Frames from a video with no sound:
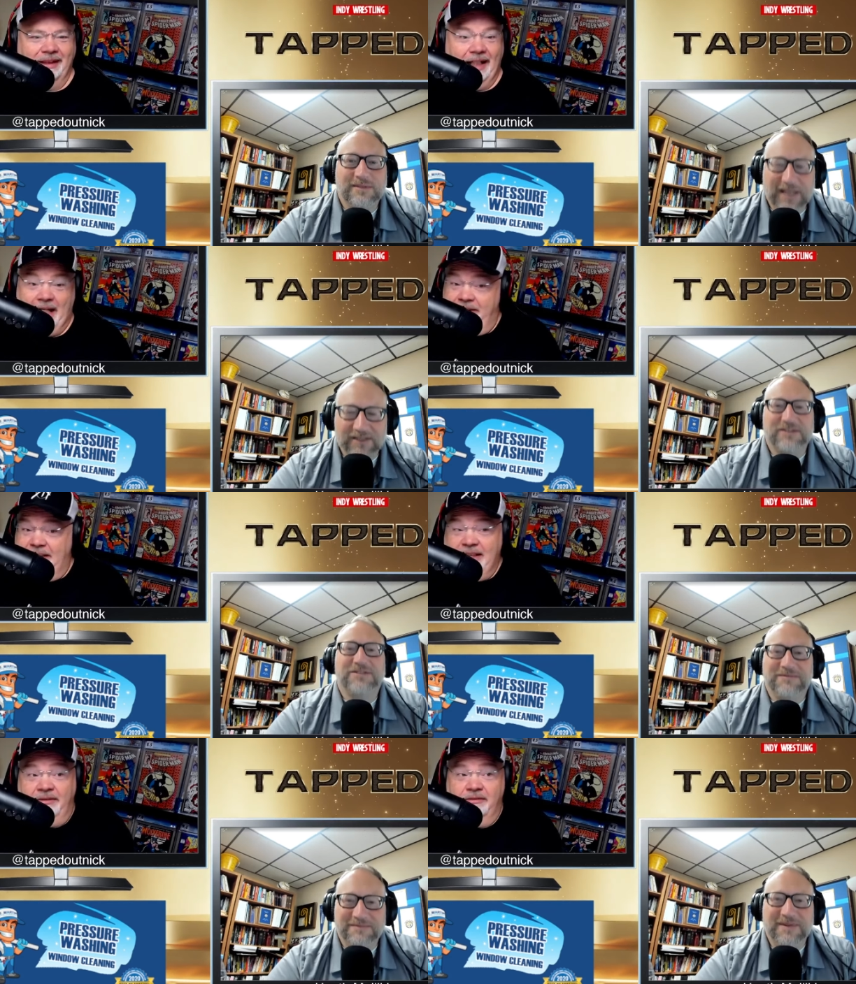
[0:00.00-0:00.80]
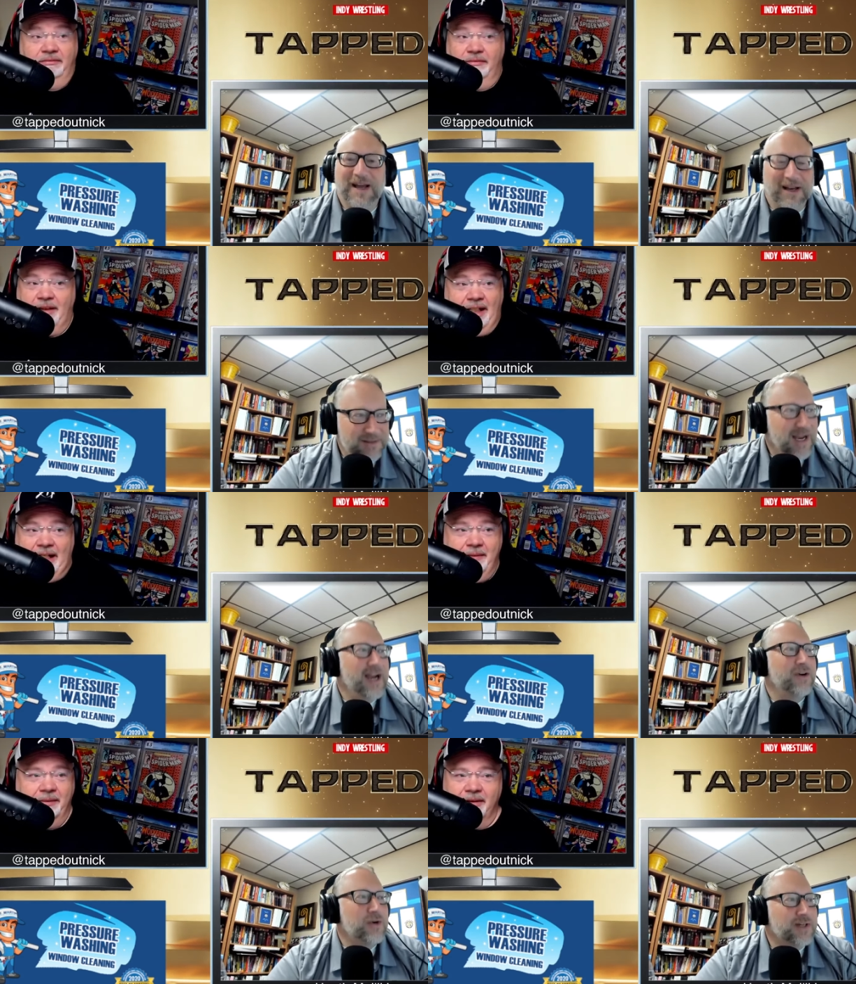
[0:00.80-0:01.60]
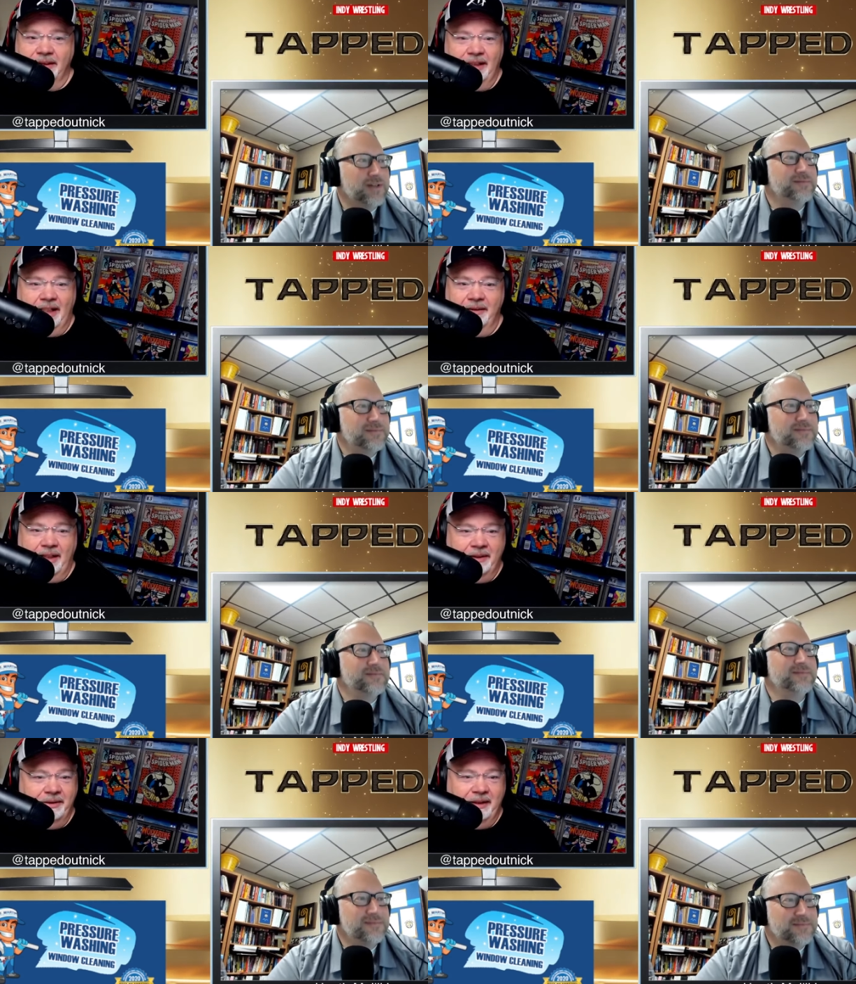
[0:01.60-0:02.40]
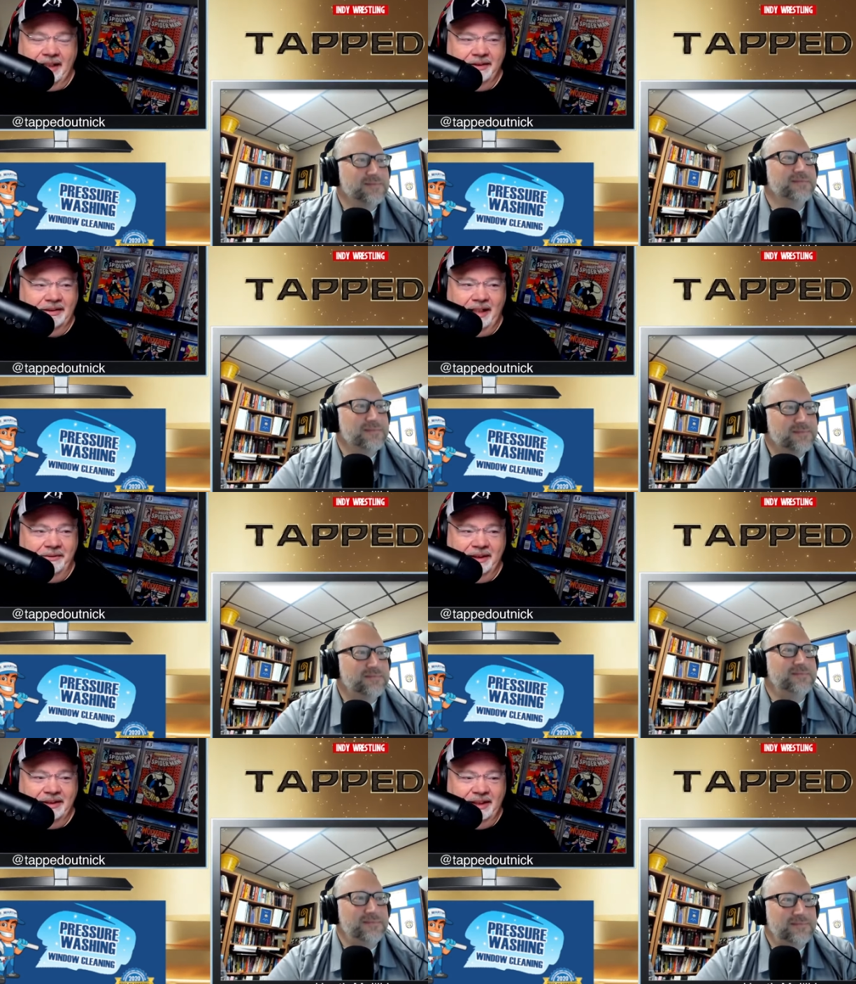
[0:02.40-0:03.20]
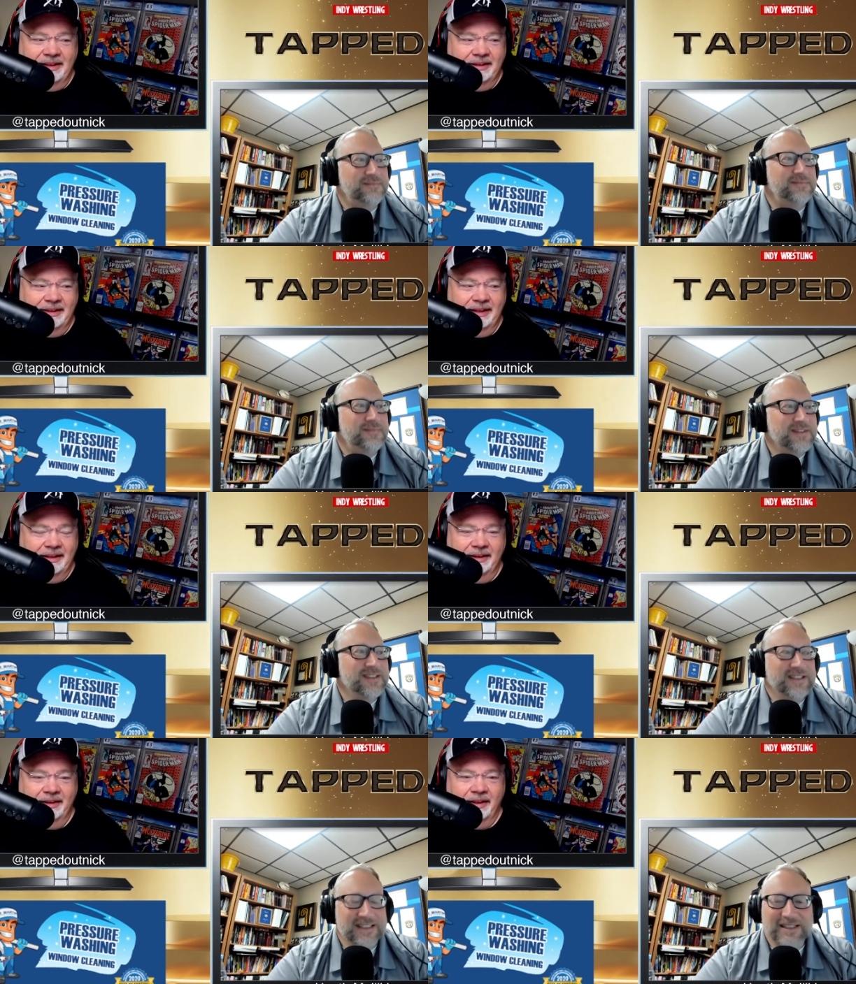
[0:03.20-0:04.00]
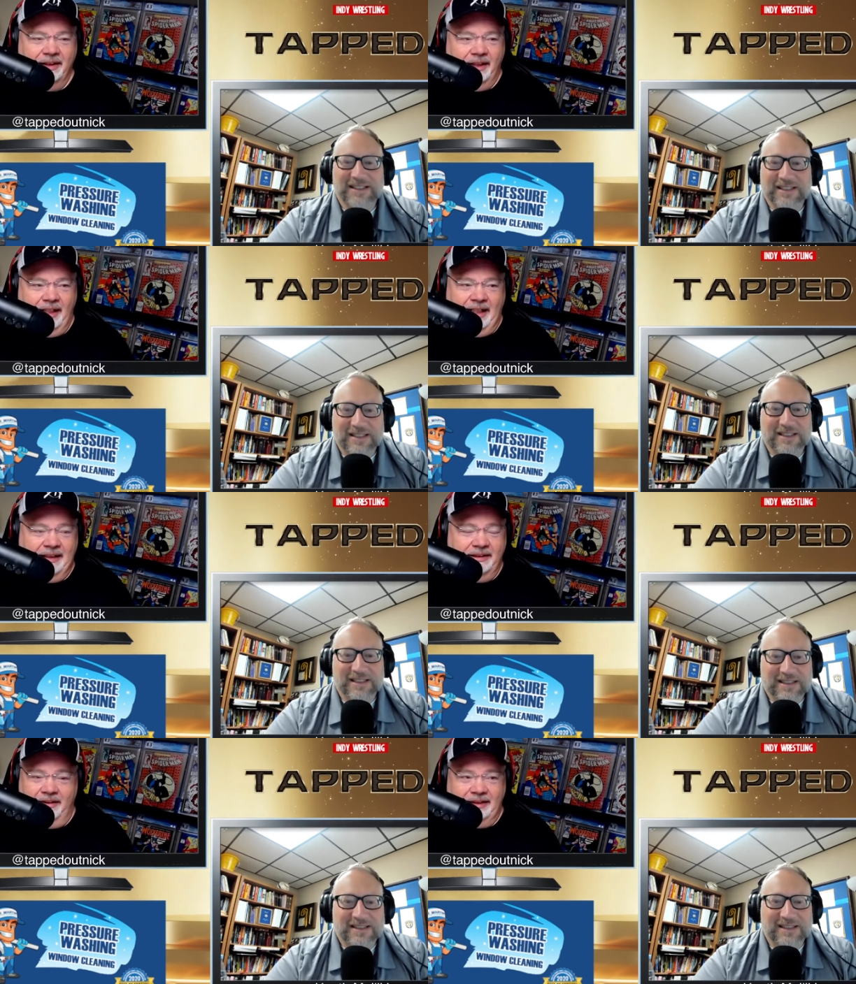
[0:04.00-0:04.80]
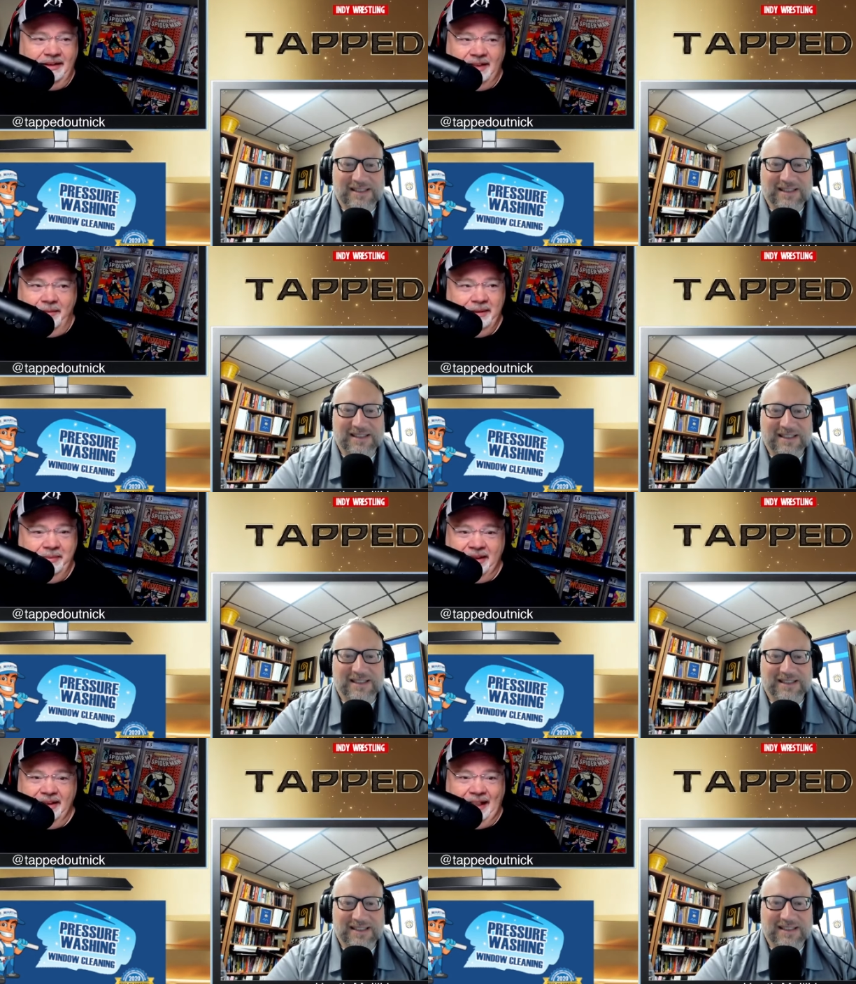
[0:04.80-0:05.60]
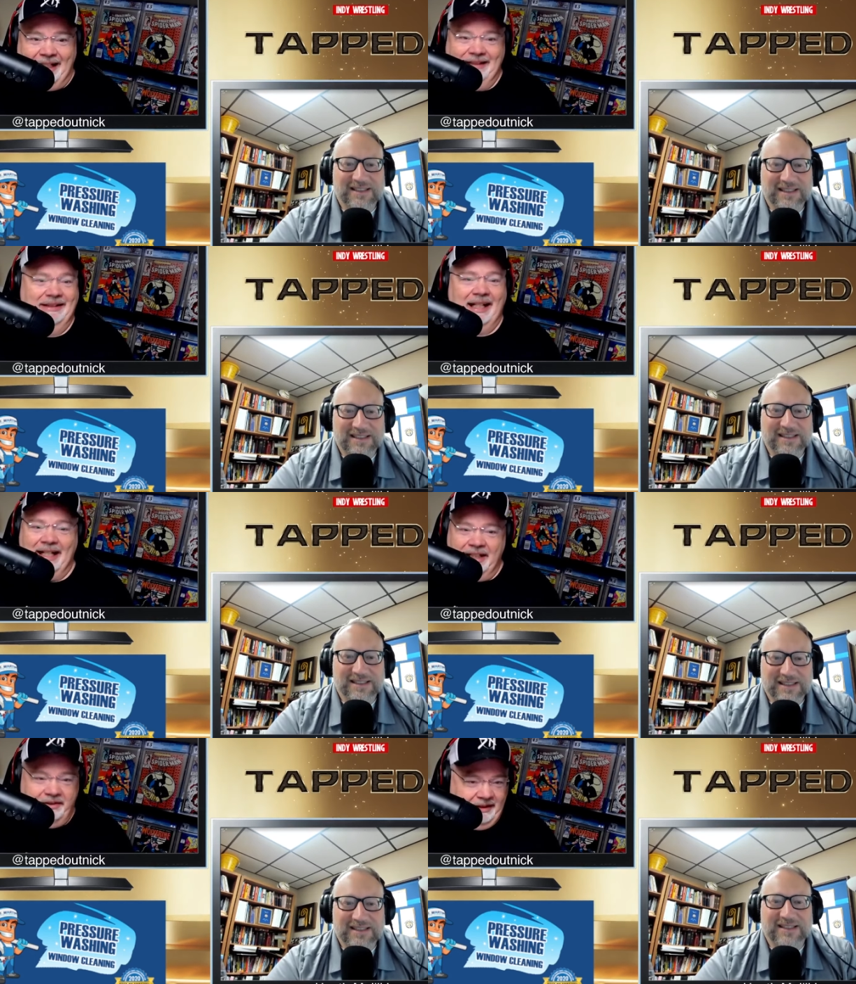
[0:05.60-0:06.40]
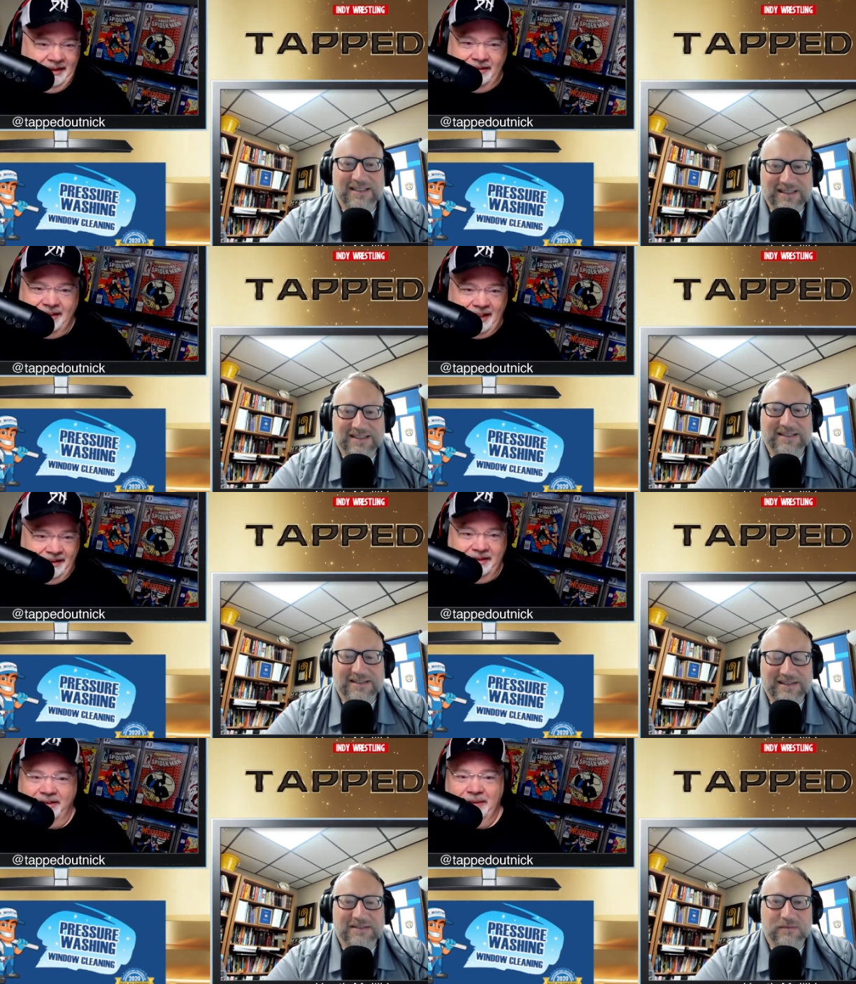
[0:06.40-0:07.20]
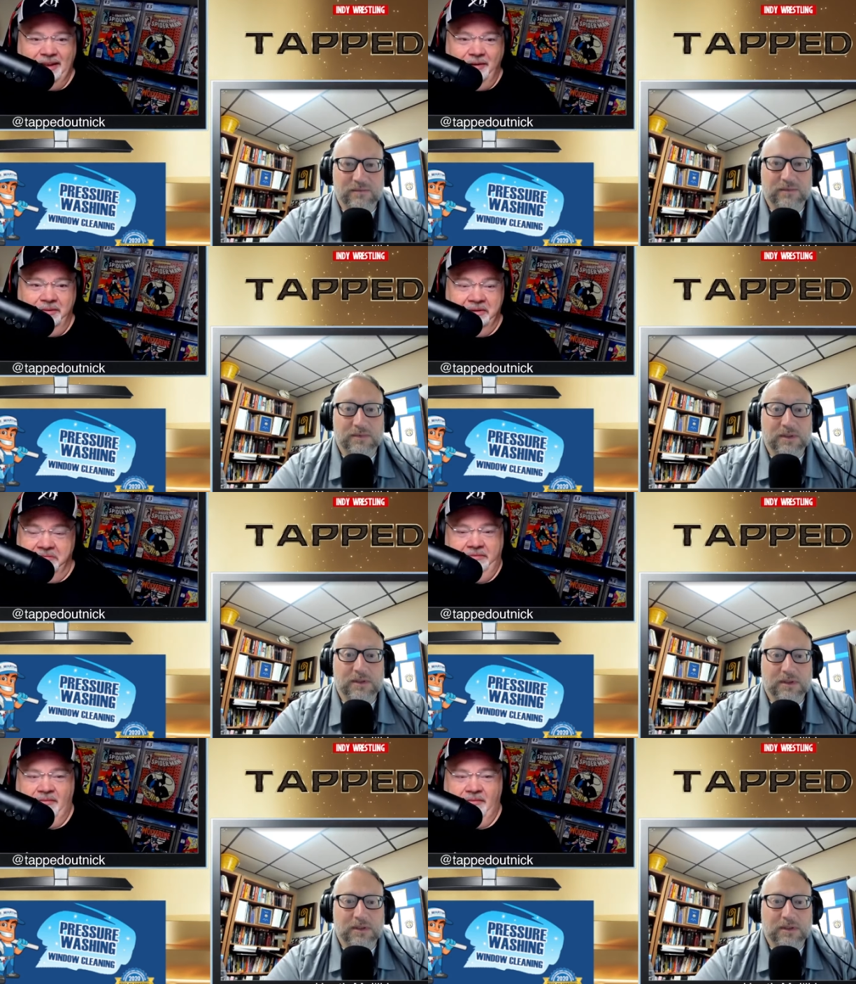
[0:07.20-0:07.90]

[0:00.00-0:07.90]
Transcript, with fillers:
Speaker 1: Yes. I really don't. I, I, I, look at I don't I don't I just I don't think it changes anything. And that's look, that's not me picking a side or any side. That's just me going